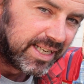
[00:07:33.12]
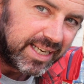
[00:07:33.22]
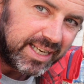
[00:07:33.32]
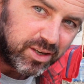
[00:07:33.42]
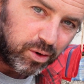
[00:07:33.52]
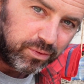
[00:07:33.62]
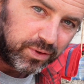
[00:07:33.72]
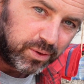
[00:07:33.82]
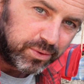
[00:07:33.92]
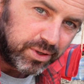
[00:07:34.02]

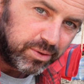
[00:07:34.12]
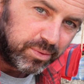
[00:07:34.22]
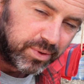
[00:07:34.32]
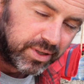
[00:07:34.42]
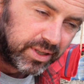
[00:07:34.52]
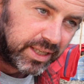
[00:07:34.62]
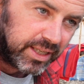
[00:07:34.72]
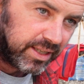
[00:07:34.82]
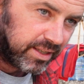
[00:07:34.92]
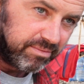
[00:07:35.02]
EcoFlow do
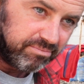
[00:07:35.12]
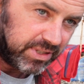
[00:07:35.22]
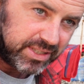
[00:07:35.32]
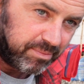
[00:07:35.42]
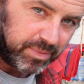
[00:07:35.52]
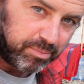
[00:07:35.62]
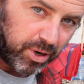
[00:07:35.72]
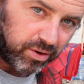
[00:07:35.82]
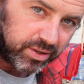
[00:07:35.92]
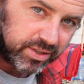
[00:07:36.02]
a similar
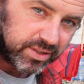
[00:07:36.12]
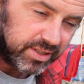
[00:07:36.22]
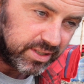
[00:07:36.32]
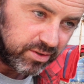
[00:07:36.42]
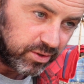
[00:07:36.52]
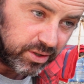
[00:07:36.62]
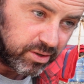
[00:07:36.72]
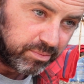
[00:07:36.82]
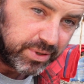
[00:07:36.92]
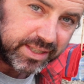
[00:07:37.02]
box and there's other
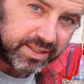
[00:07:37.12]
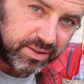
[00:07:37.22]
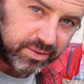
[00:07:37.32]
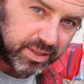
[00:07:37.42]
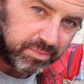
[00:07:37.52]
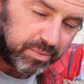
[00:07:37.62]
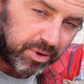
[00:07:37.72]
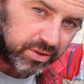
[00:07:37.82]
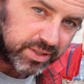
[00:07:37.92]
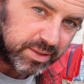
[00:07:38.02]
companies that do similar
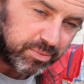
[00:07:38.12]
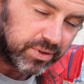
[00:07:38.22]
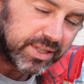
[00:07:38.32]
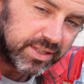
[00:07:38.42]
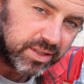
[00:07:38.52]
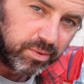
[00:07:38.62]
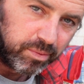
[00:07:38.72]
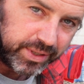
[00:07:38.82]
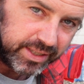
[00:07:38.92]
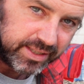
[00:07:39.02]
boxes, but this is the
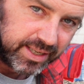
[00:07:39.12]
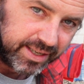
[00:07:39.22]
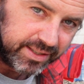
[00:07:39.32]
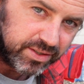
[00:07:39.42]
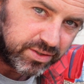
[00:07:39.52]
one we decided to